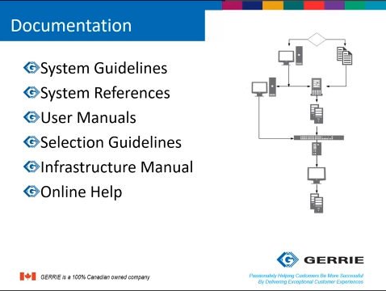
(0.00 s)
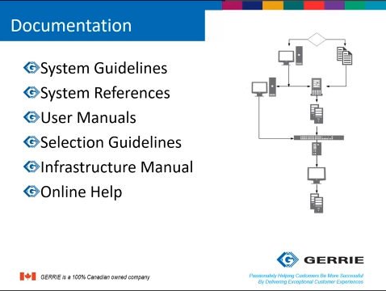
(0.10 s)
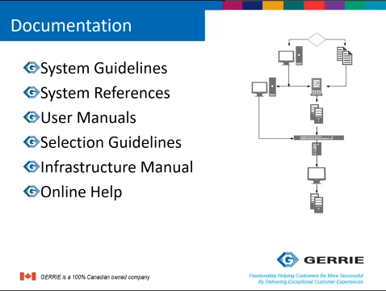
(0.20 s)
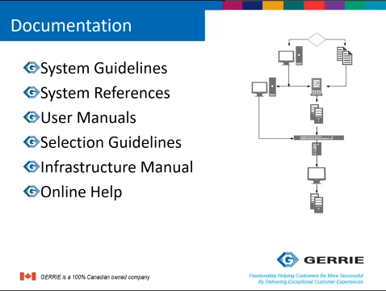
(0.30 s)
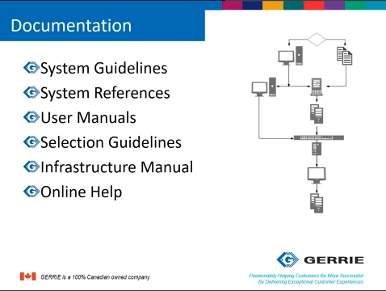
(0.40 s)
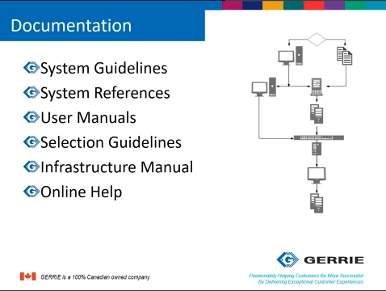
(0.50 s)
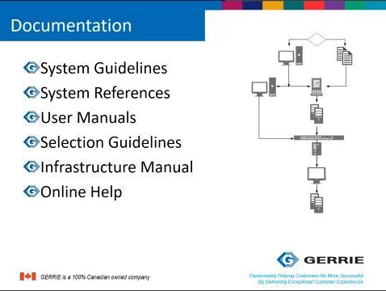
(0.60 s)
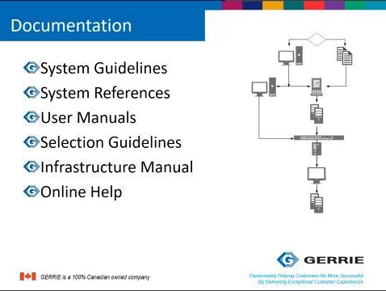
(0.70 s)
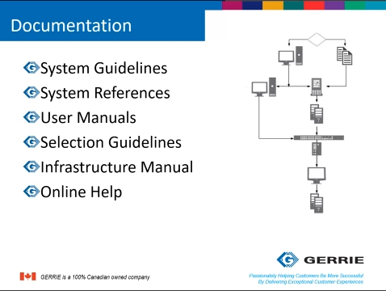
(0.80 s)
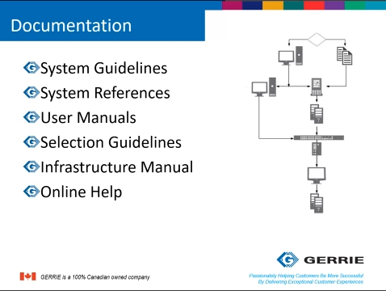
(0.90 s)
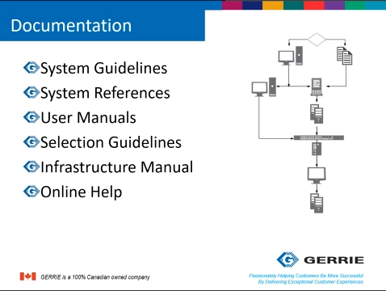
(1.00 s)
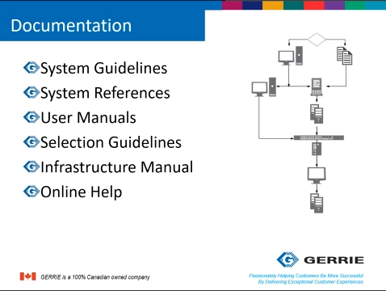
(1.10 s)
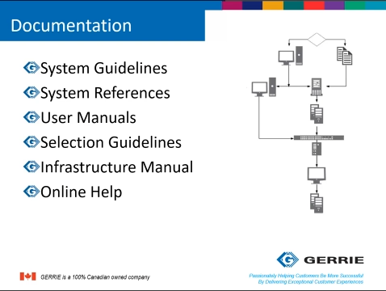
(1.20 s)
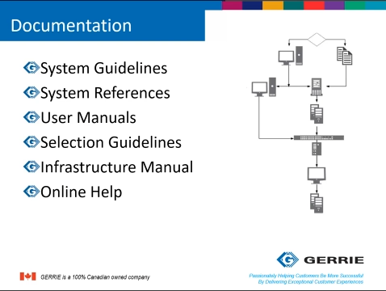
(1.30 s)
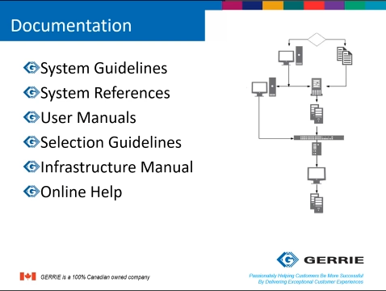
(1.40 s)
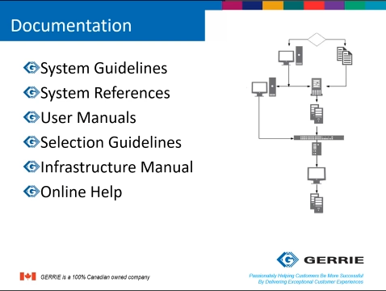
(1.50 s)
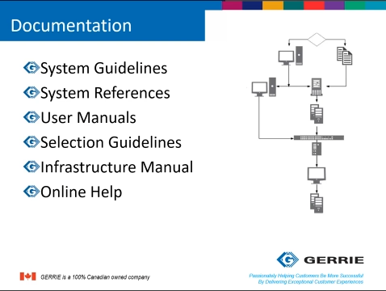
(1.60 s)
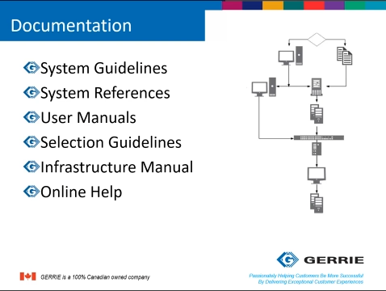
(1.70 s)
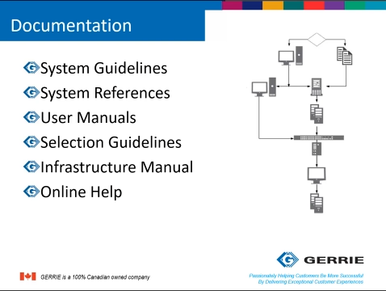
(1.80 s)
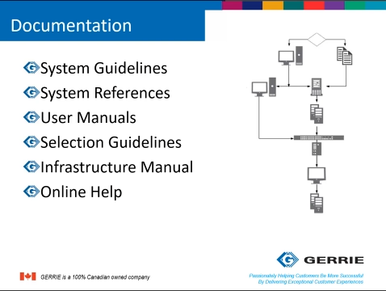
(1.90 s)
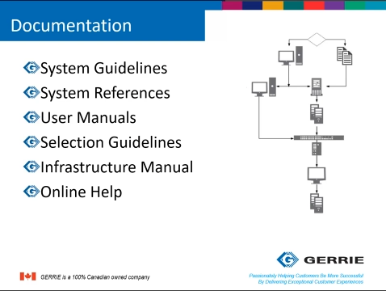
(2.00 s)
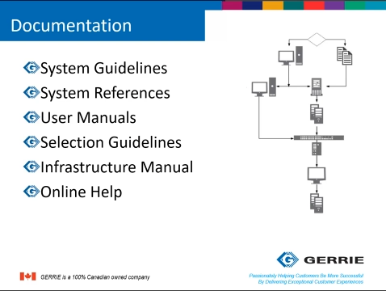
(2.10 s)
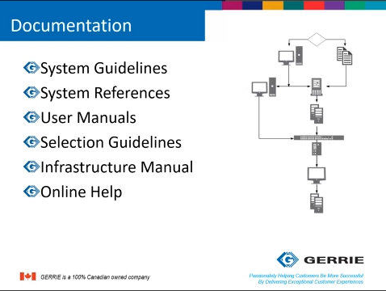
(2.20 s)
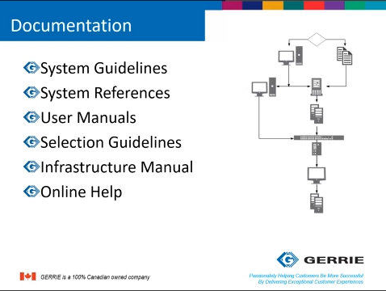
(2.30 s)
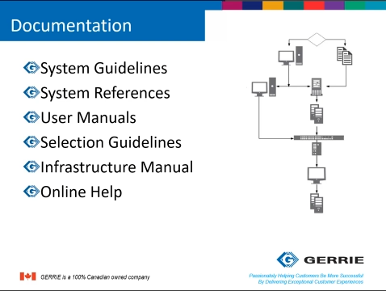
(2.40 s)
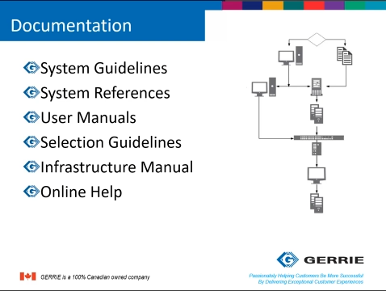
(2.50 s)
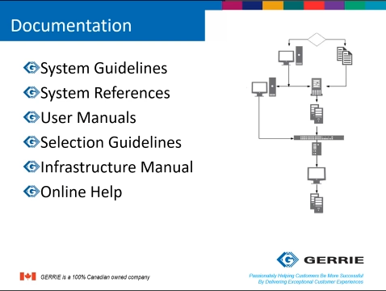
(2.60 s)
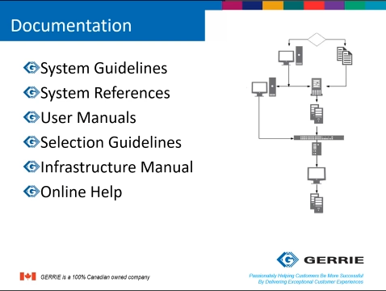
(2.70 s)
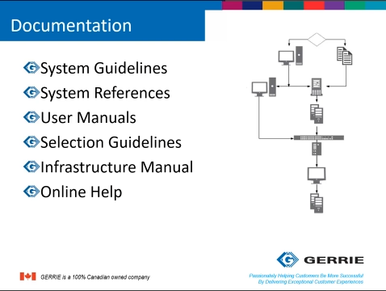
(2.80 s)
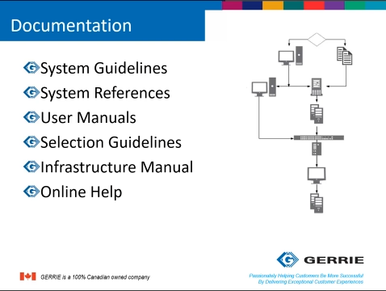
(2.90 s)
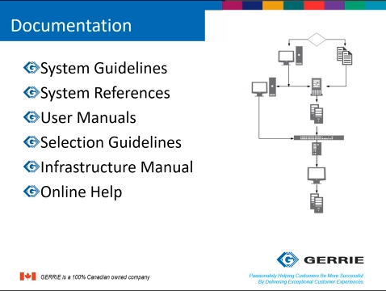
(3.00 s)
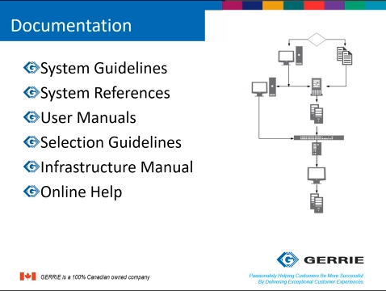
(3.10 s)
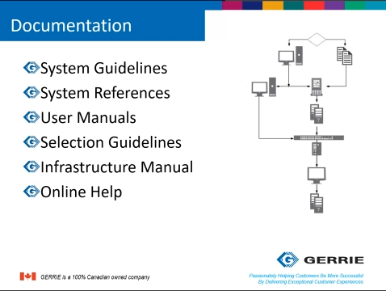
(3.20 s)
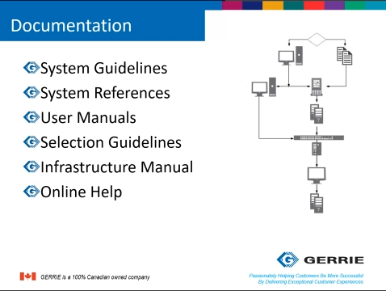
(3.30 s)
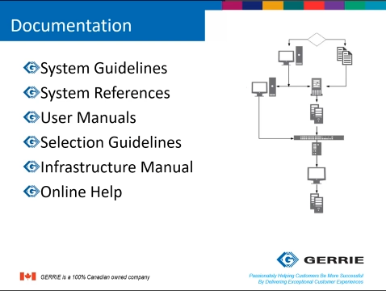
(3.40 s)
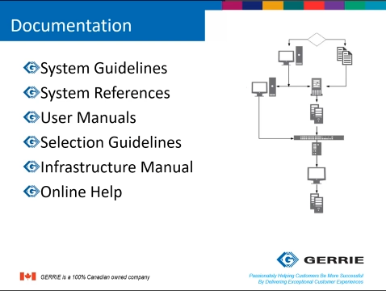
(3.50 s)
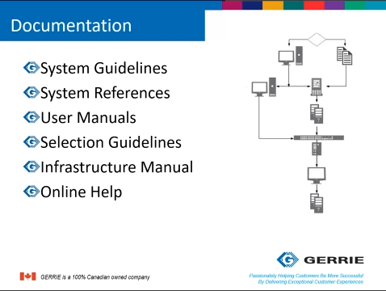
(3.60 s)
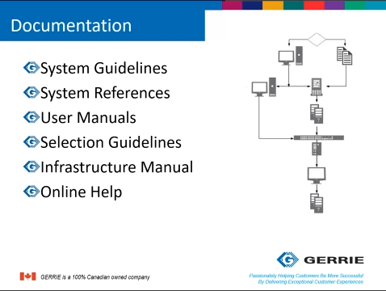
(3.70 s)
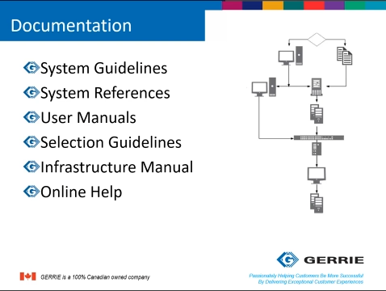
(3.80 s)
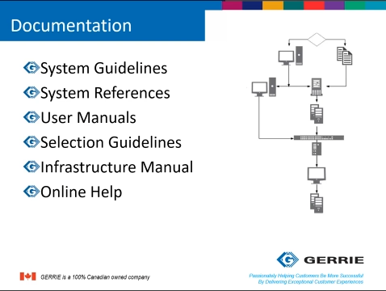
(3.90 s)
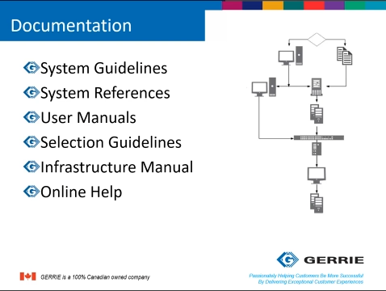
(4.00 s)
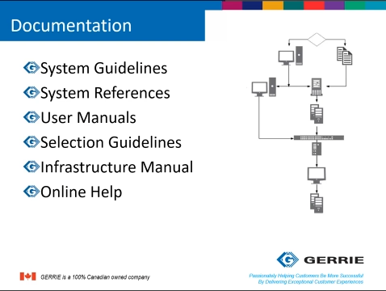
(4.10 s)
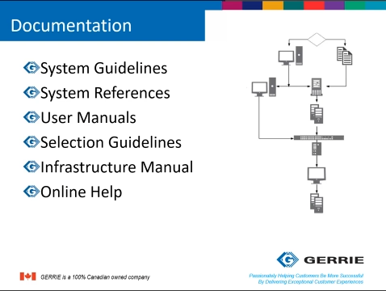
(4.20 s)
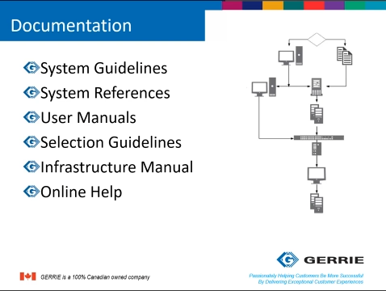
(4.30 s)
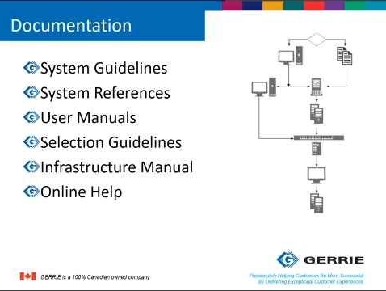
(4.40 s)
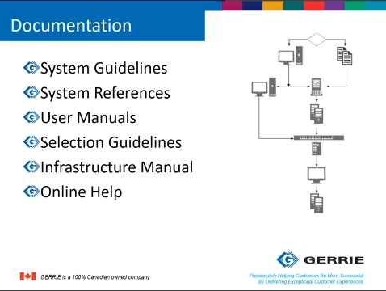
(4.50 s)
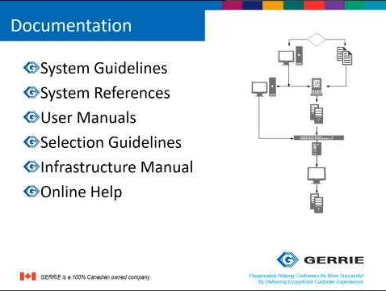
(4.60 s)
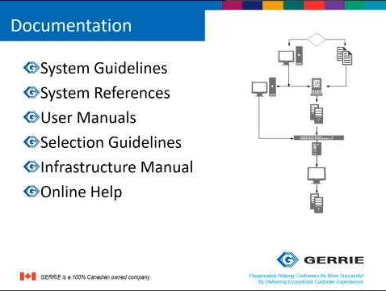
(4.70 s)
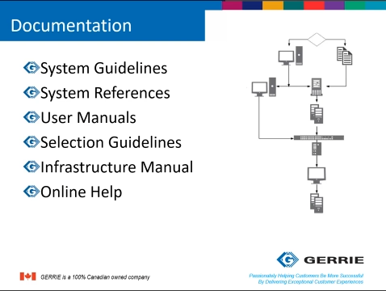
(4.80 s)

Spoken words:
[unreadable: no face in view]